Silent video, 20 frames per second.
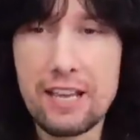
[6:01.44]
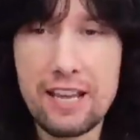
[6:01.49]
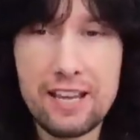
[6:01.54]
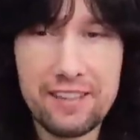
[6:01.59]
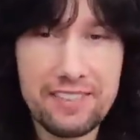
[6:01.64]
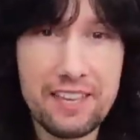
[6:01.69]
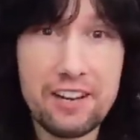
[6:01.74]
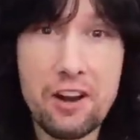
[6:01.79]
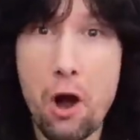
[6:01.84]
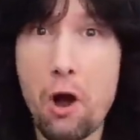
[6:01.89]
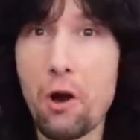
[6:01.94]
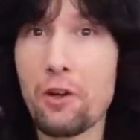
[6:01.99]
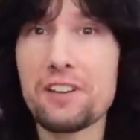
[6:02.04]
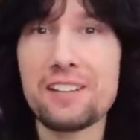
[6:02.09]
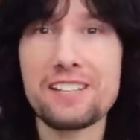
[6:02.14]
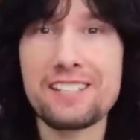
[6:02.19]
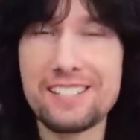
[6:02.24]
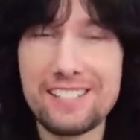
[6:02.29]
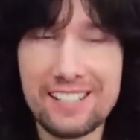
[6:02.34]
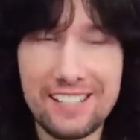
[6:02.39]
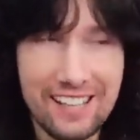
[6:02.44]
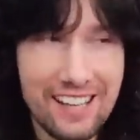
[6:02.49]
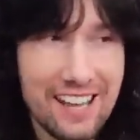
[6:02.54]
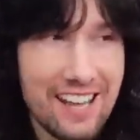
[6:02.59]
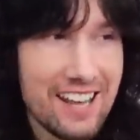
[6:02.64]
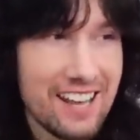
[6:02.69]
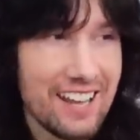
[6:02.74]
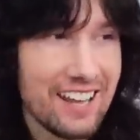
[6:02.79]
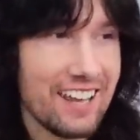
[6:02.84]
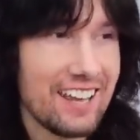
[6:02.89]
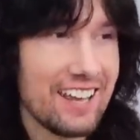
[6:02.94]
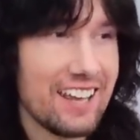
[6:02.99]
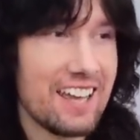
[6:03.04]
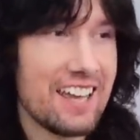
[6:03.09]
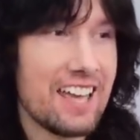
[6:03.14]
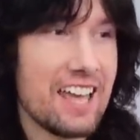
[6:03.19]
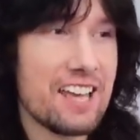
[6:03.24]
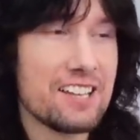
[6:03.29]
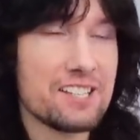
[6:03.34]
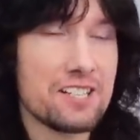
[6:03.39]
than honesty.
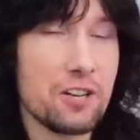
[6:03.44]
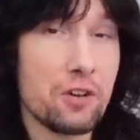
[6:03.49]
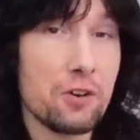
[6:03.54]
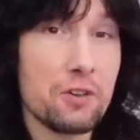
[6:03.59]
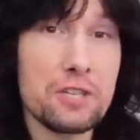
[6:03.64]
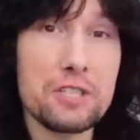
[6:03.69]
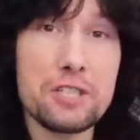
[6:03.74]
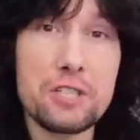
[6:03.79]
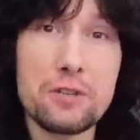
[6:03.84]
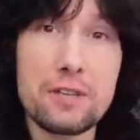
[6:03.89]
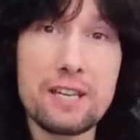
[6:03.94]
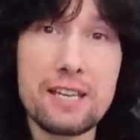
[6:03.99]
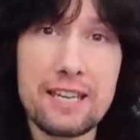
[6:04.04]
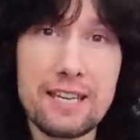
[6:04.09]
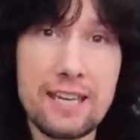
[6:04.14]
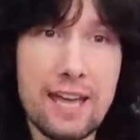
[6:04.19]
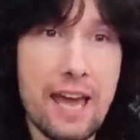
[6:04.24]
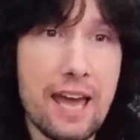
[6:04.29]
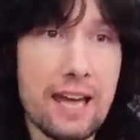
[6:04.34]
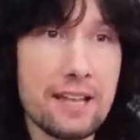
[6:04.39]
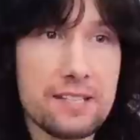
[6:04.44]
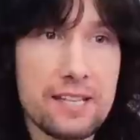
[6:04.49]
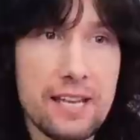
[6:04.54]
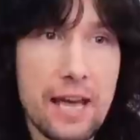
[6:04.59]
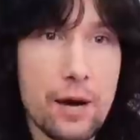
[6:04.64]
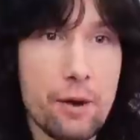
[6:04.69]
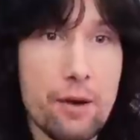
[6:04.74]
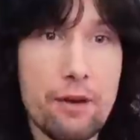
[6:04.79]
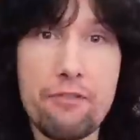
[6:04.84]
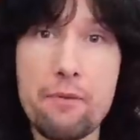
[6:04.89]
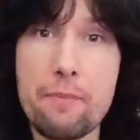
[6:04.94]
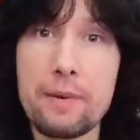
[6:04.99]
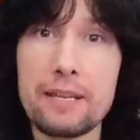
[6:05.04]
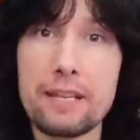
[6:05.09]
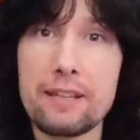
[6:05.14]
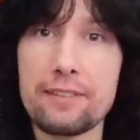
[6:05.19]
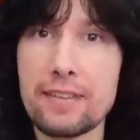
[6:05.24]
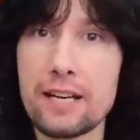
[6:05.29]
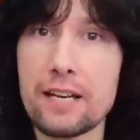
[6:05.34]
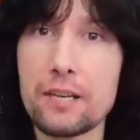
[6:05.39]
As long as you can get however many
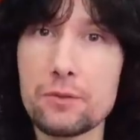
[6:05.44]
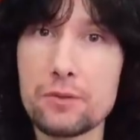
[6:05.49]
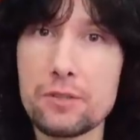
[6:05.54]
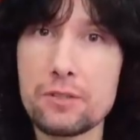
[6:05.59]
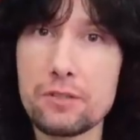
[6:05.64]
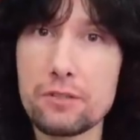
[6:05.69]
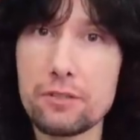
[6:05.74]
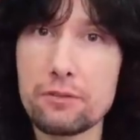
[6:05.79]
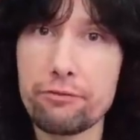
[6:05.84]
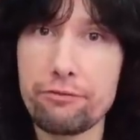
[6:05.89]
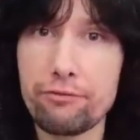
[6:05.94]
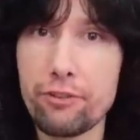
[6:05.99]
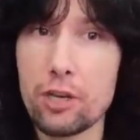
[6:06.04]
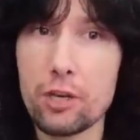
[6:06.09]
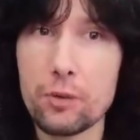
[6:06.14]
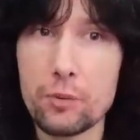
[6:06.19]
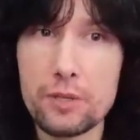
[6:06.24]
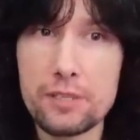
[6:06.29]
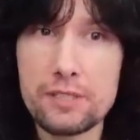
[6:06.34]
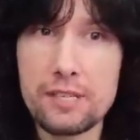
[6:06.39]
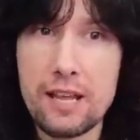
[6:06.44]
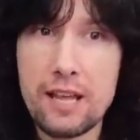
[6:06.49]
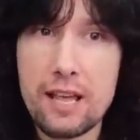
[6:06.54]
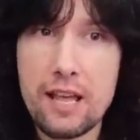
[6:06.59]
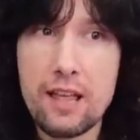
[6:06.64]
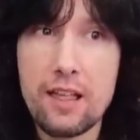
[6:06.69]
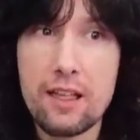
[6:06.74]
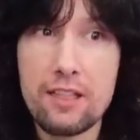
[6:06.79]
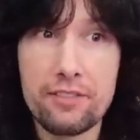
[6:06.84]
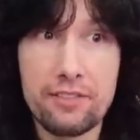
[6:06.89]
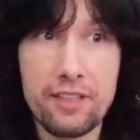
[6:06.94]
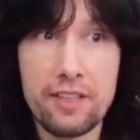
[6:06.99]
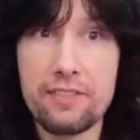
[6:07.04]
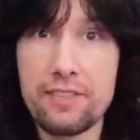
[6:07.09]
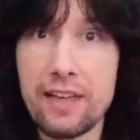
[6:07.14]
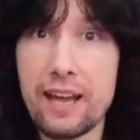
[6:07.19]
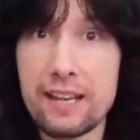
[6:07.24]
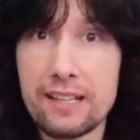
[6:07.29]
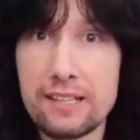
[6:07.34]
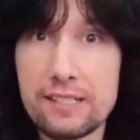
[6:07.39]
thousands of followers, then
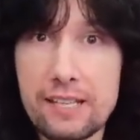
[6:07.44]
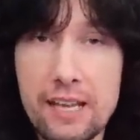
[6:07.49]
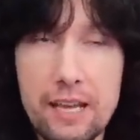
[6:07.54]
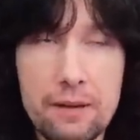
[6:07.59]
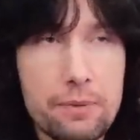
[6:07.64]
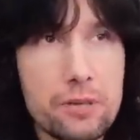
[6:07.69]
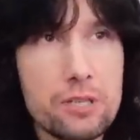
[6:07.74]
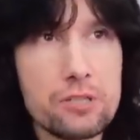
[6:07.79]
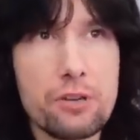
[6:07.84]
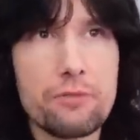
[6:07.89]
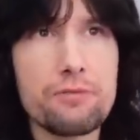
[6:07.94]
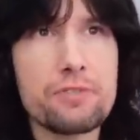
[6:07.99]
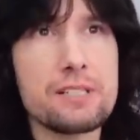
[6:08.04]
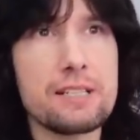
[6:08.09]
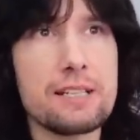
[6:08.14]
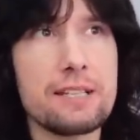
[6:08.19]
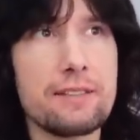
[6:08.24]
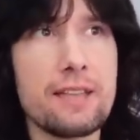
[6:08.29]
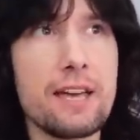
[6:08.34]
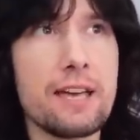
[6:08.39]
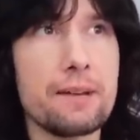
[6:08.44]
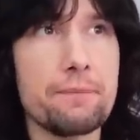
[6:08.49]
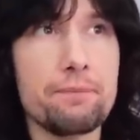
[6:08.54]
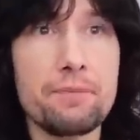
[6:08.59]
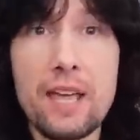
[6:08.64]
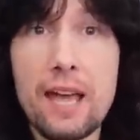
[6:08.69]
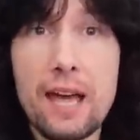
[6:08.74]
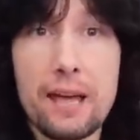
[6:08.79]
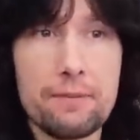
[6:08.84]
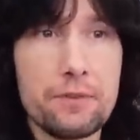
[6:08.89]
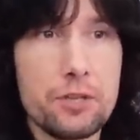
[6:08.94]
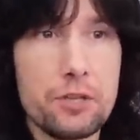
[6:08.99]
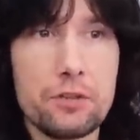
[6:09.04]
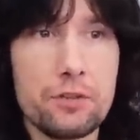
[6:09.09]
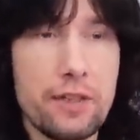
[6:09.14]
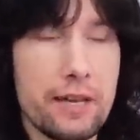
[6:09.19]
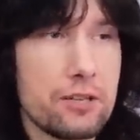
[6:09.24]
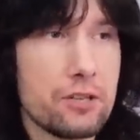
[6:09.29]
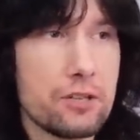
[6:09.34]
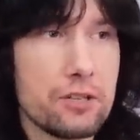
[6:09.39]
that is it. Because obviously then, yeah,
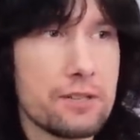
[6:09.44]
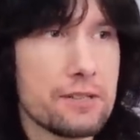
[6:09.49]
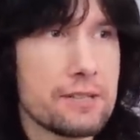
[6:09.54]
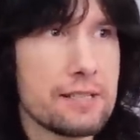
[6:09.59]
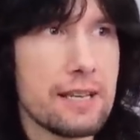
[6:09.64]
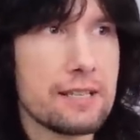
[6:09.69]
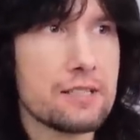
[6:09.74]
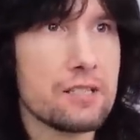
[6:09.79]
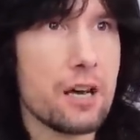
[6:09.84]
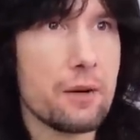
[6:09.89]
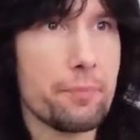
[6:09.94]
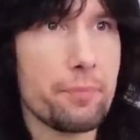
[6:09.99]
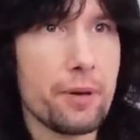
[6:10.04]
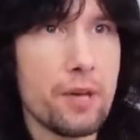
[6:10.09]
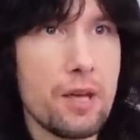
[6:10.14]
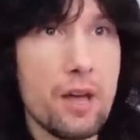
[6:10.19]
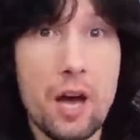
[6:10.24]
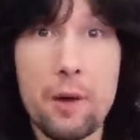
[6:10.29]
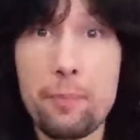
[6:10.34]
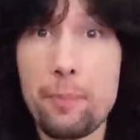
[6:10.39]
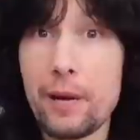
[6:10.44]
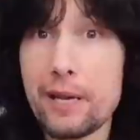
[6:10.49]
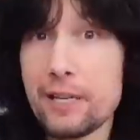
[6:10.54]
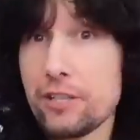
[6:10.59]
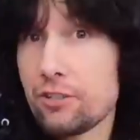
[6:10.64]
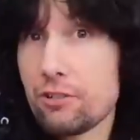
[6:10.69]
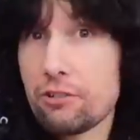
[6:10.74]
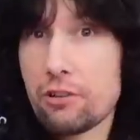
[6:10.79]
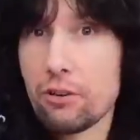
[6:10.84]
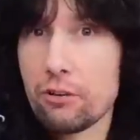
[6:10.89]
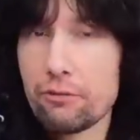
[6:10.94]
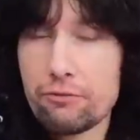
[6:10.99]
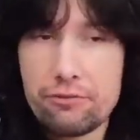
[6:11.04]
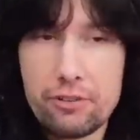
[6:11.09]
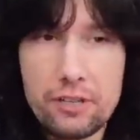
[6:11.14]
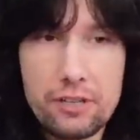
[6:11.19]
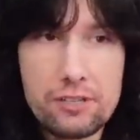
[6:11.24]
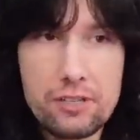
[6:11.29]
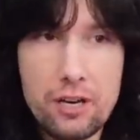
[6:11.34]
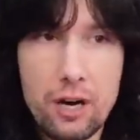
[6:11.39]
they could set up a Patreon, for
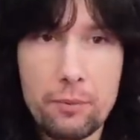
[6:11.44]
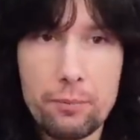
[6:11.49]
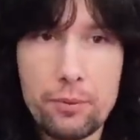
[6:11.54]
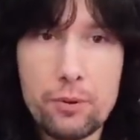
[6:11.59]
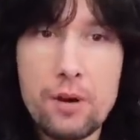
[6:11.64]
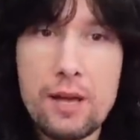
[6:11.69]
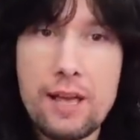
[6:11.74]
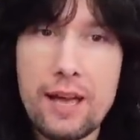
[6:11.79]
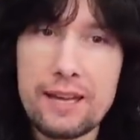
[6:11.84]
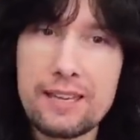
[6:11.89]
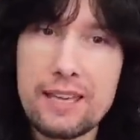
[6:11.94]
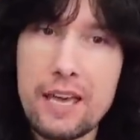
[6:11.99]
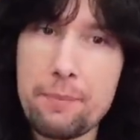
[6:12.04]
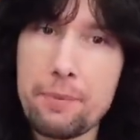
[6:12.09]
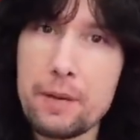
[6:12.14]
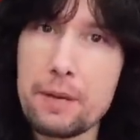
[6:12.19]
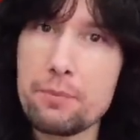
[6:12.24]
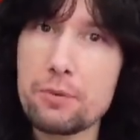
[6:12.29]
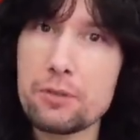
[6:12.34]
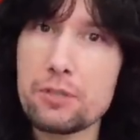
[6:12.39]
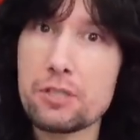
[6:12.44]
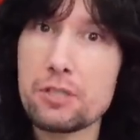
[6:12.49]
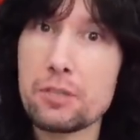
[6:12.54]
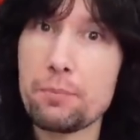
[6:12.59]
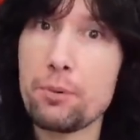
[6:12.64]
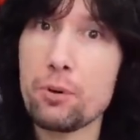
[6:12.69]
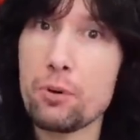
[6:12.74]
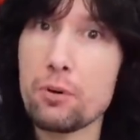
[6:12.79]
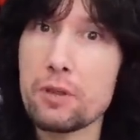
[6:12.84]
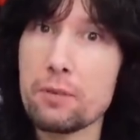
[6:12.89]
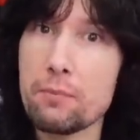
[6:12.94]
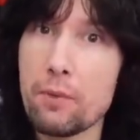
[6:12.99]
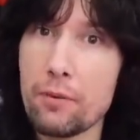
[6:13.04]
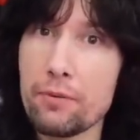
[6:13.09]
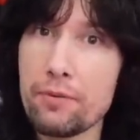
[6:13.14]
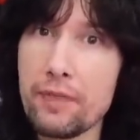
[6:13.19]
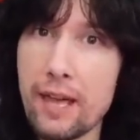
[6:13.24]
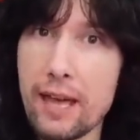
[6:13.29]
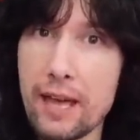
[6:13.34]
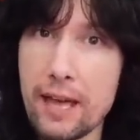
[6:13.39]
example, and get people to support them
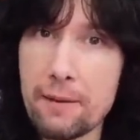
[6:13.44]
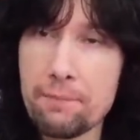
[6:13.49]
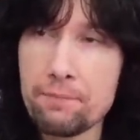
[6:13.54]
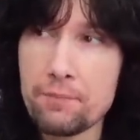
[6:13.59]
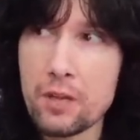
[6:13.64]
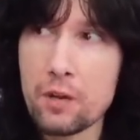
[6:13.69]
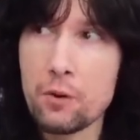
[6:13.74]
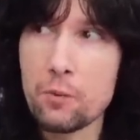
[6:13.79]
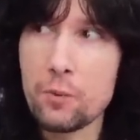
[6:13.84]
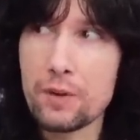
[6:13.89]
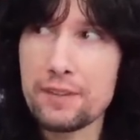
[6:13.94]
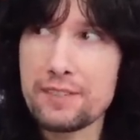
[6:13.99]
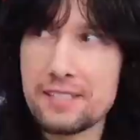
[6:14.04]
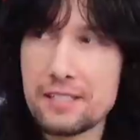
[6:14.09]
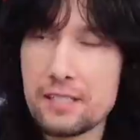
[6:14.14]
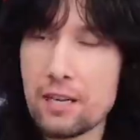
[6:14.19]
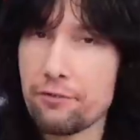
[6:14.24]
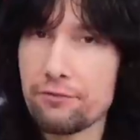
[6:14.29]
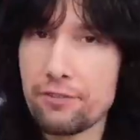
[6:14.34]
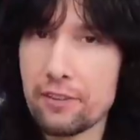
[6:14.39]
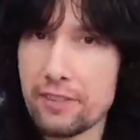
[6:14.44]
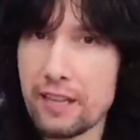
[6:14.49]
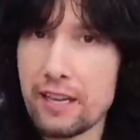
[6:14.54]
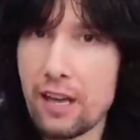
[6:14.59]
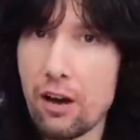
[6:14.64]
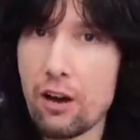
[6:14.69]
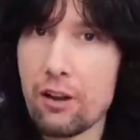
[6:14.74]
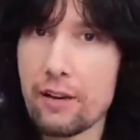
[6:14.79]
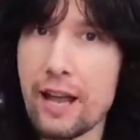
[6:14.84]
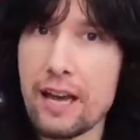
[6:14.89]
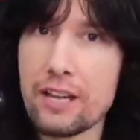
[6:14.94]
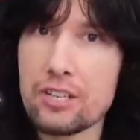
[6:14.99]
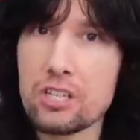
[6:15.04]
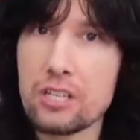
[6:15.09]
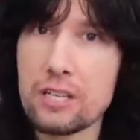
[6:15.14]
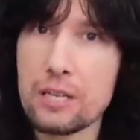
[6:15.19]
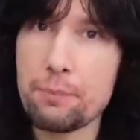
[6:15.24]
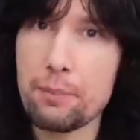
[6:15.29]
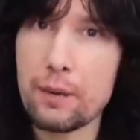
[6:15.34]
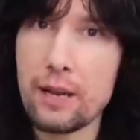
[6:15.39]
on there with stuff that they aren't
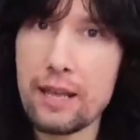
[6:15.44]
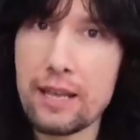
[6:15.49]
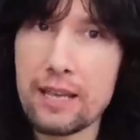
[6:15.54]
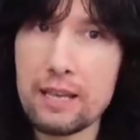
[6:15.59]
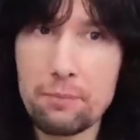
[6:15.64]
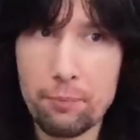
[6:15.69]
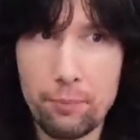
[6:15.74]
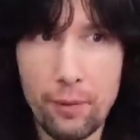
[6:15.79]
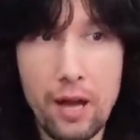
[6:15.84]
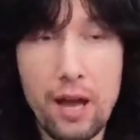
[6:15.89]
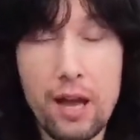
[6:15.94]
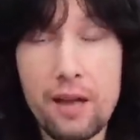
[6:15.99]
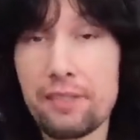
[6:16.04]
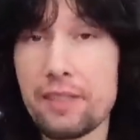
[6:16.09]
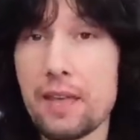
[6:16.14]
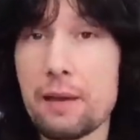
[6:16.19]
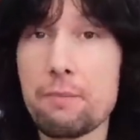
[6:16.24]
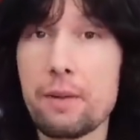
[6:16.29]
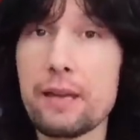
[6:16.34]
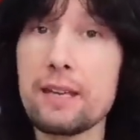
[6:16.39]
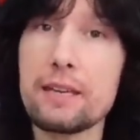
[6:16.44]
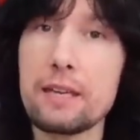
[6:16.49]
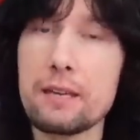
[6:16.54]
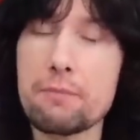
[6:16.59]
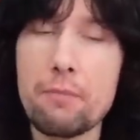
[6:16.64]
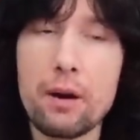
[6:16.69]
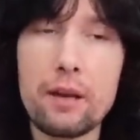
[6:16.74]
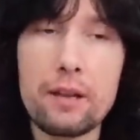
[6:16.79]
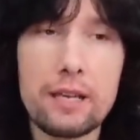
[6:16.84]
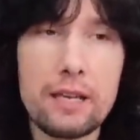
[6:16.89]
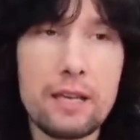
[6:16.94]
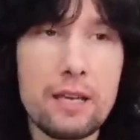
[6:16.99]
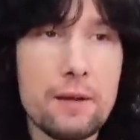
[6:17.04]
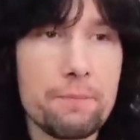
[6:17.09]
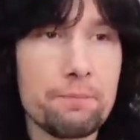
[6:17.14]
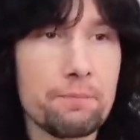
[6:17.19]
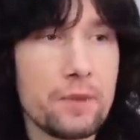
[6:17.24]
actually playing, but they're making money.